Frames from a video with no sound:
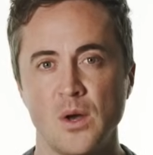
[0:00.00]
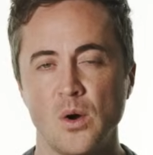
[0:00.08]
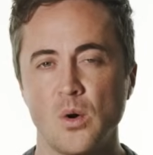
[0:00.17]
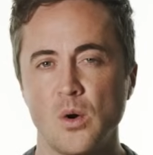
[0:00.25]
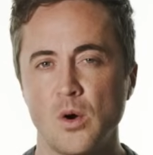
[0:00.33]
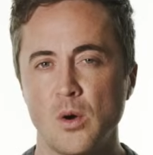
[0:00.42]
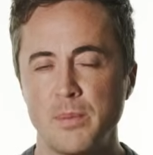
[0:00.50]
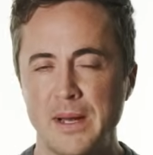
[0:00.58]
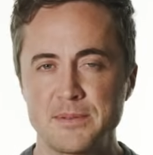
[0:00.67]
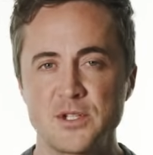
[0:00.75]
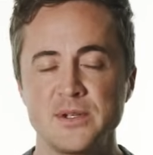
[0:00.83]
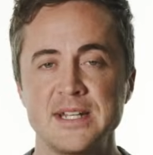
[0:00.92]
Or
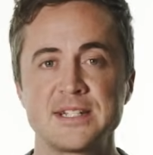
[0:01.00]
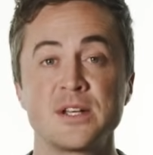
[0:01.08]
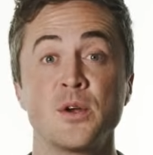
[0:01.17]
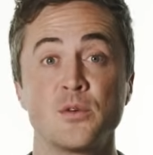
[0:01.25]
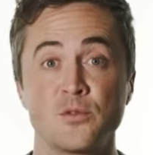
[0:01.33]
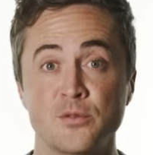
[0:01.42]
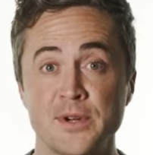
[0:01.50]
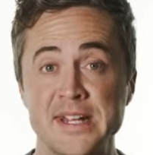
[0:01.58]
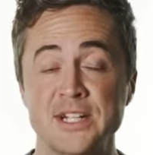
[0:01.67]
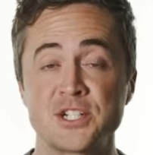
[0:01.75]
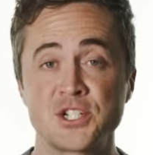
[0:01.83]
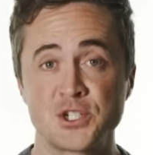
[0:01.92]
perhaps you need to
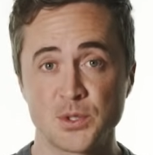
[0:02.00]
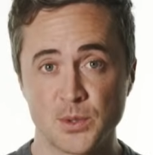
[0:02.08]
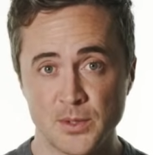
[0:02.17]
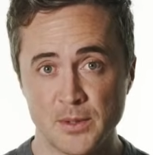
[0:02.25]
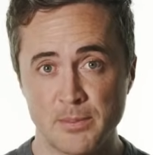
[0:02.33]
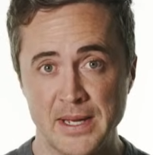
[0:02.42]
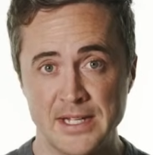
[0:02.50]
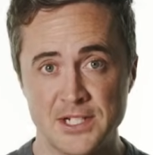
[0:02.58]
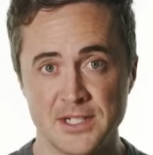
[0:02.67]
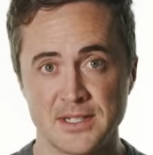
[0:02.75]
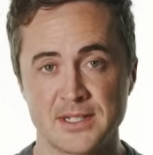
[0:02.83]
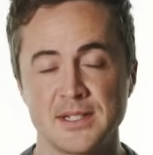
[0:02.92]
reassure the
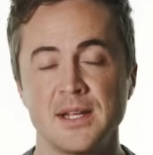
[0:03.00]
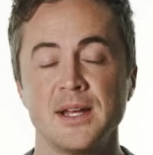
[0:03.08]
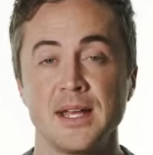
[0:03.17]
patient,